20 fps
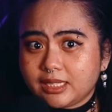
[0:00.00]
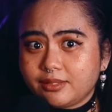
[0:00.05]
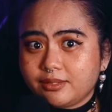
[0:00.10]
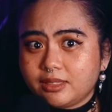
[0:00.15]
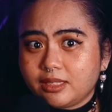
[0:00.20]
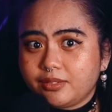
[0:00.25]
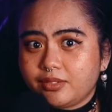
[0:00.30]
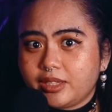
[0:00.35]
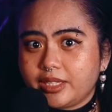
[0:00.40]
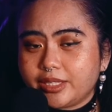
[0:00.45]

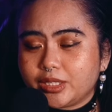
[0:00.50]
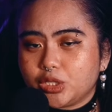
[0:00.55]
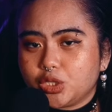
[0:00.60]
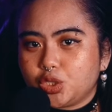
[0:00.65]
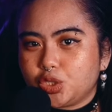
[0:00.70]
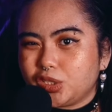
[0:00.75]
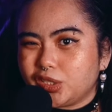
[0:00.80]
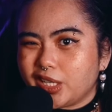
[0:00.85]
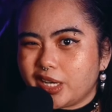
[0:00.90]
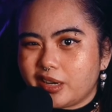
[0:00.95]
Even if they could
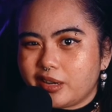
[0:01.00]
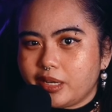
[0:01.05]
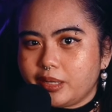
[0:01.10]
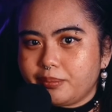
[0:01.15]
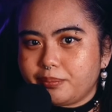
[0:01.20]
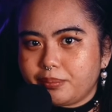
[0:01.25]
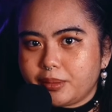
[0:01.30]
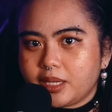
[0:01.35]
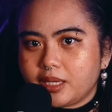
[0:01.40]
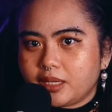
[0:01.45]
cherry
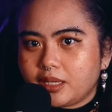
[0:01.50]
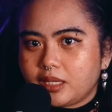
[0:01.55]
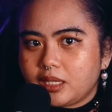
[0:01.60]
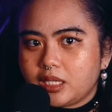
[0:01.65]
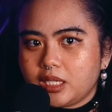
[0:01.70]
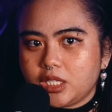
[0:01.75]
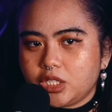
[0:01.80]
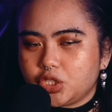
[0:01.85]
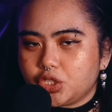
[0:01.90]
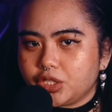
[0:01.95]
pick
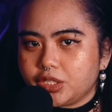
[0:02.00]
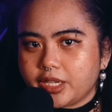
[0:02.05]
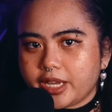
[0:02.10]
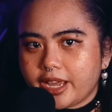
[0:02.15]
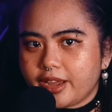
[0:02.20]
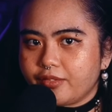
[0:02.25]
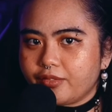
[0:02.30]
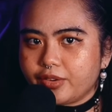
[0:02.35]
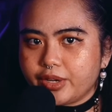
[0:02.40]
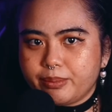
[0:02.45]
each and
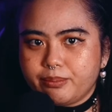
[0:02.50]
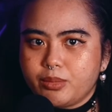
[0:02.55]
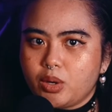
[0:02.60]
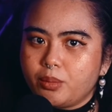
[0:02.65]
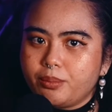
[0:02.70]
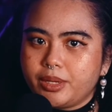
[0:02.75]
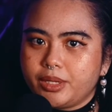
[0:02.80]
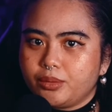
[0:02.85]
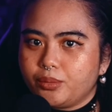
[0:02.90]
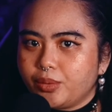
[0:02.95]
every
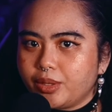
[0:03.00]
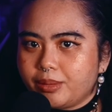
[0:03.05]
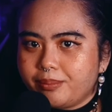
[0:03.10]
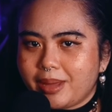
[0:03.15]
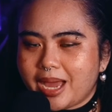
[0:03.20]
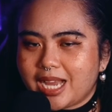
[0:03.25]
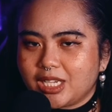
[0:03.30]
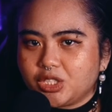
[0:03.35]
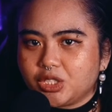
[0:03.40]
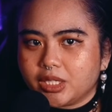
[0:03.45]
moment with
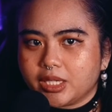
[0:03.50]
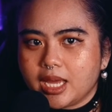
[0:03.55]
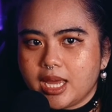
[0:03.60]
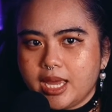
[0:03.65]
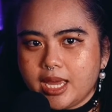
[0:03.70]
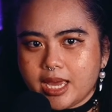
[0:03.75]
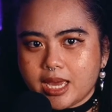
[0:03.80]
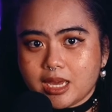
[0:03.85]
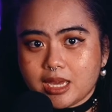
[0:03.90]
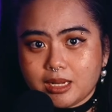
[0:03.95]
magic
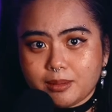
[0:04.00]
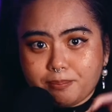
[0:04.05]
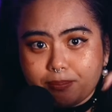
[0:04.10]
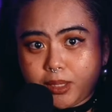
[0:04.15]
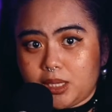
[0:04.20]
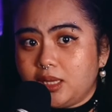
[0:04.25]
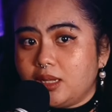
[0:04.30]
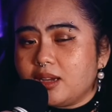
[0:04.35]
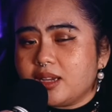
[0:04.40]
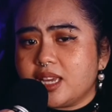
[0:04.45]
and
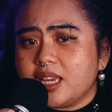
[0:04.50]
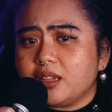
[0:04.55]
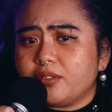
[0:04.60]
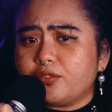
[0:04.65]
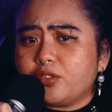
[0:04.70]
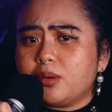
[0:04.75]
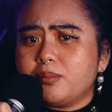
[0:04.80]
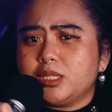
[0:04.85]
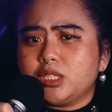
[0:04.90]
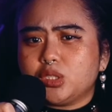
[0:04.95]
pluck it
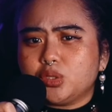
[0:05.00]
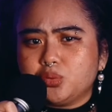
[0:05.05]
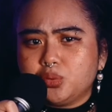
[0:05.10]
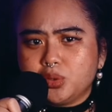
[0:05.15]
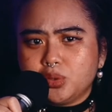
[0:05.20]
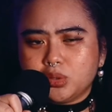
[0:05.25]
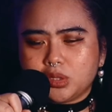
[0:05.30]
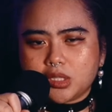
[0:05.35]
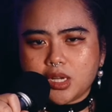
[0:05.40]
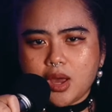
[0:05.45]
from its
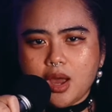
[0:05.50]
roots,